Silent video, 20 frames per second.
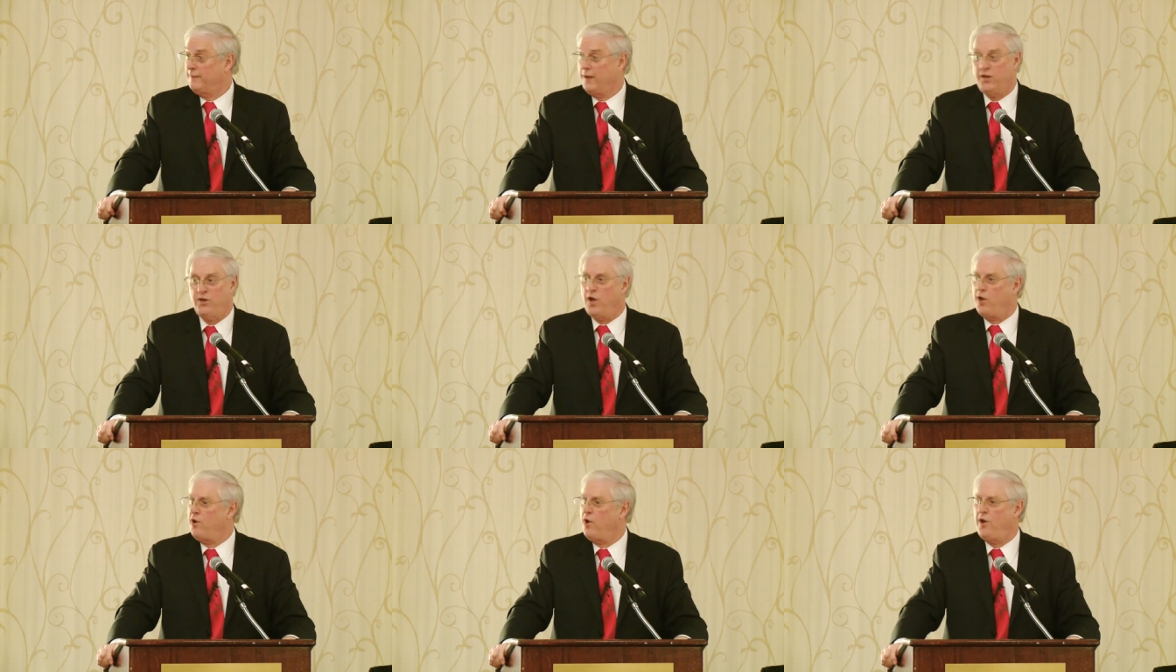
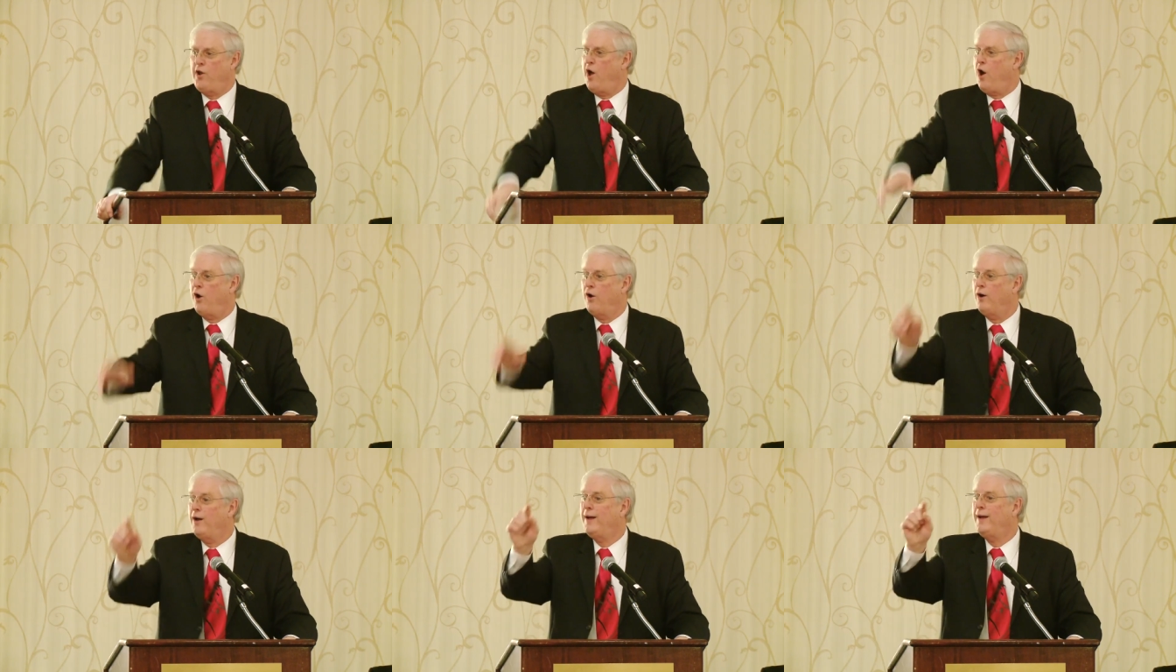No, no,
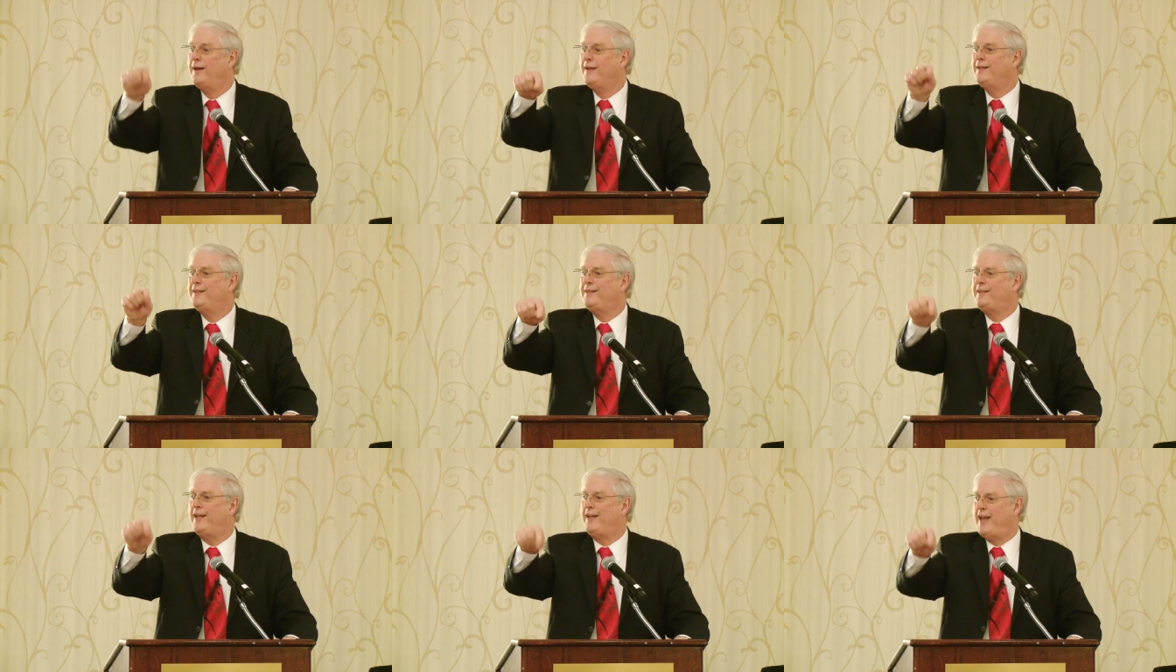no.
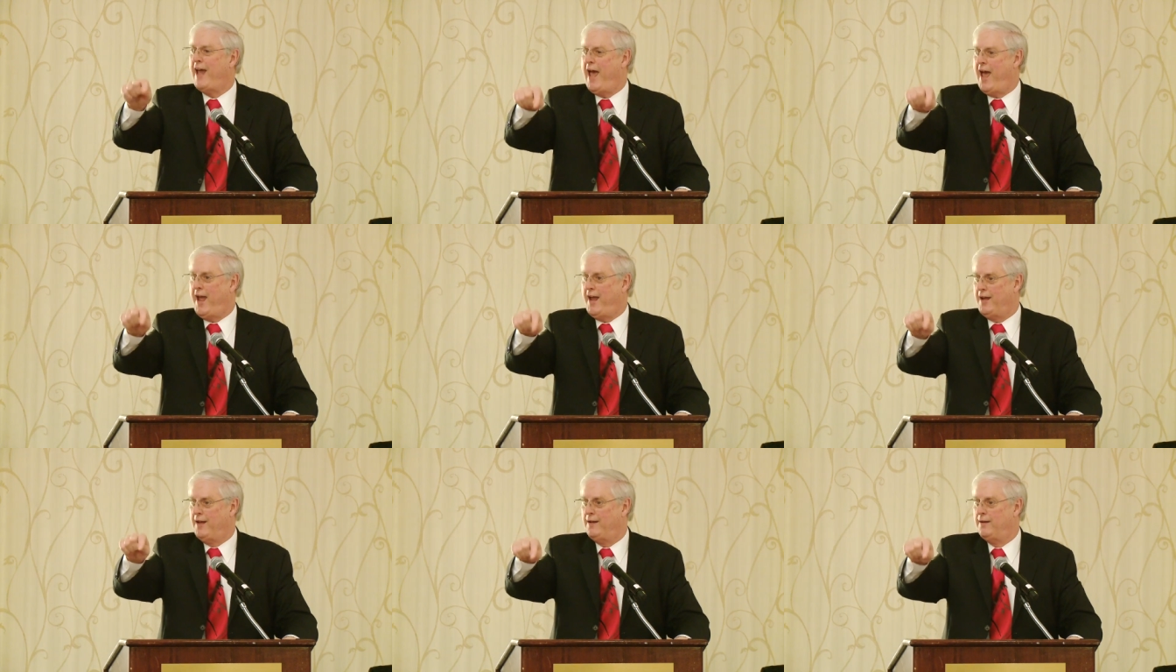
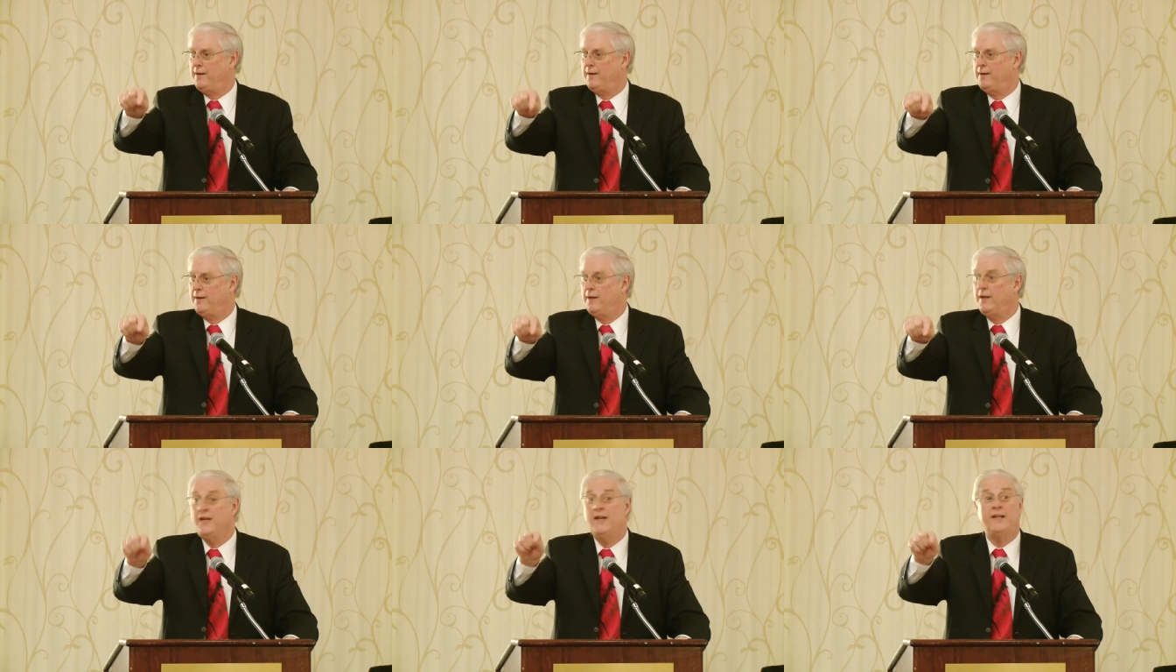Today.
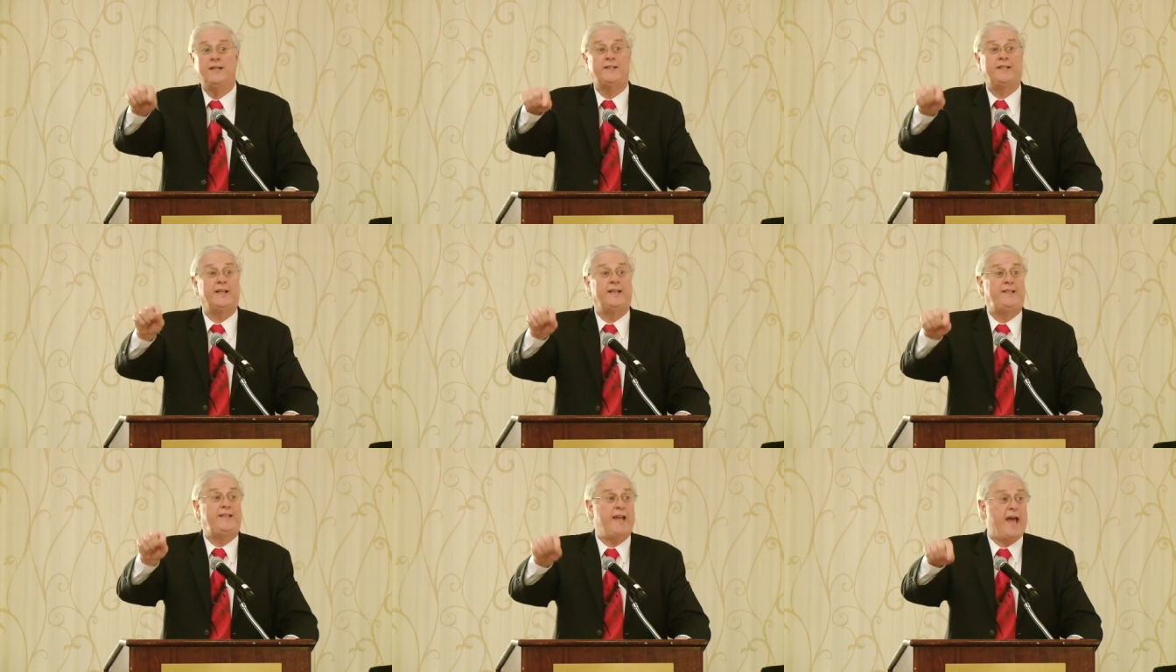
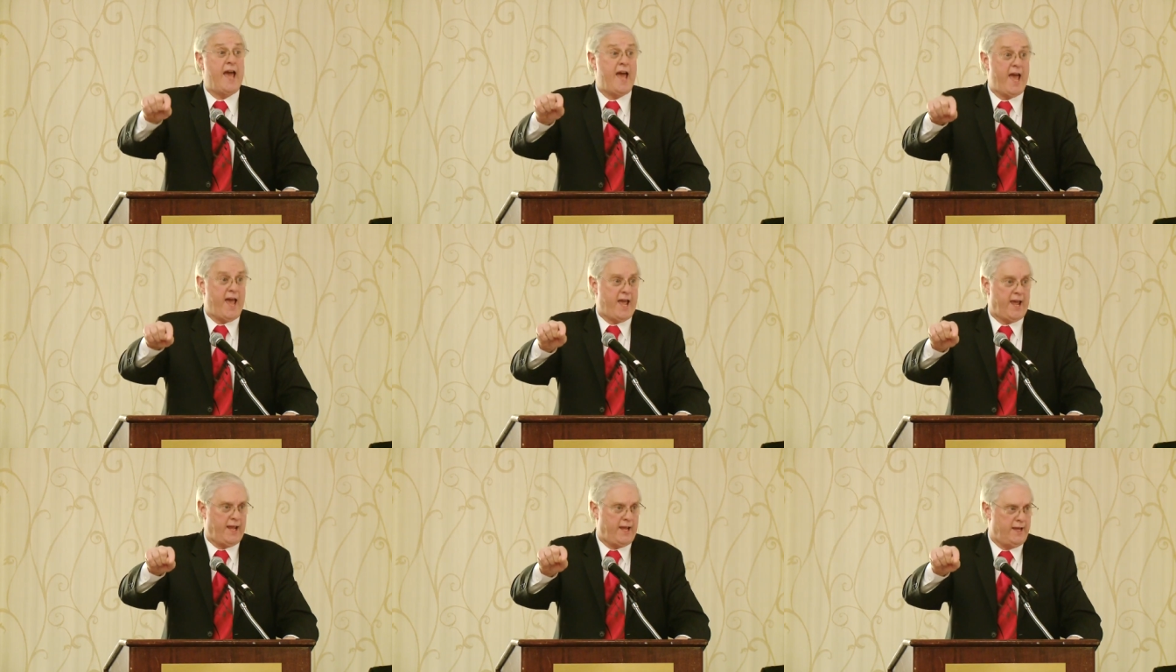
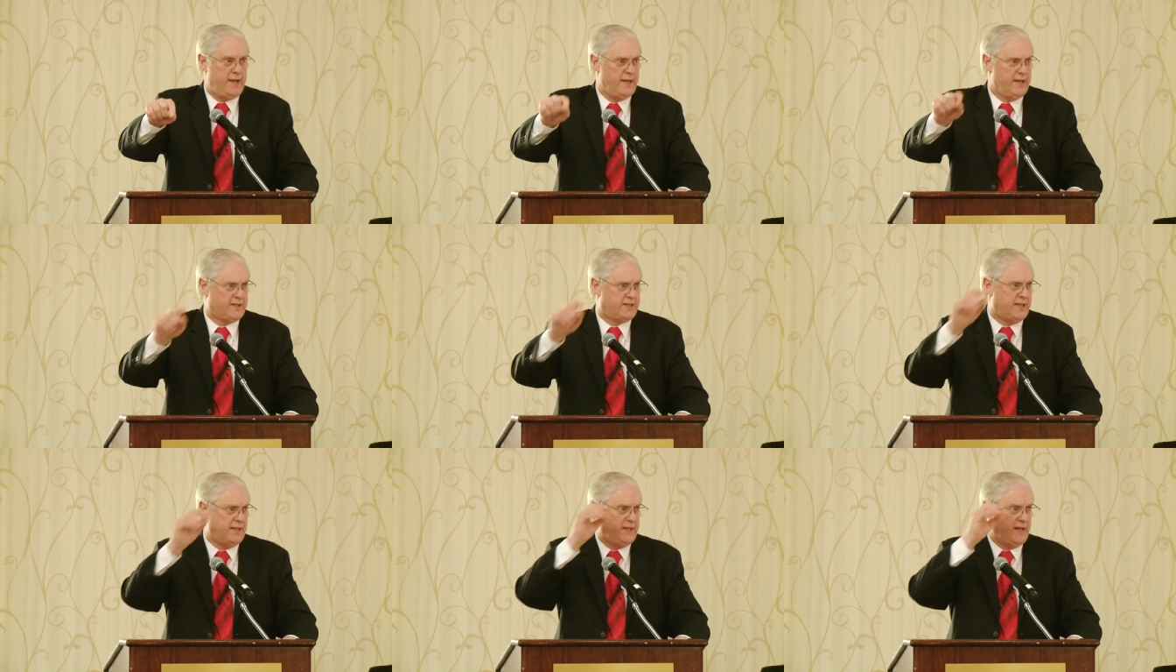Today
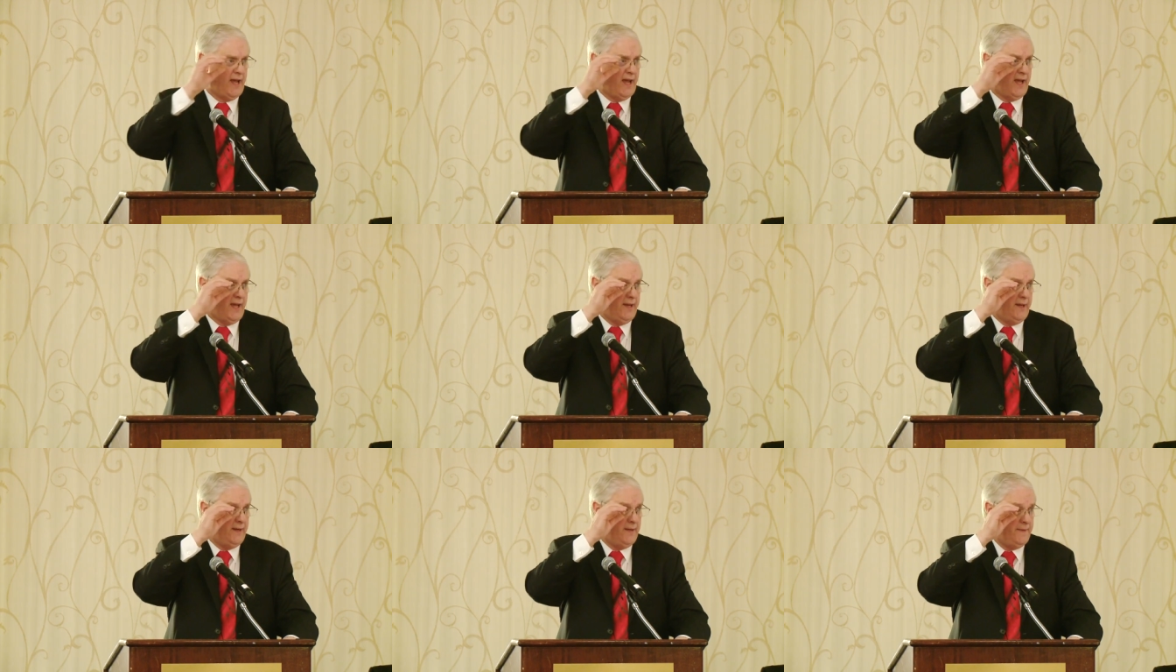is the day.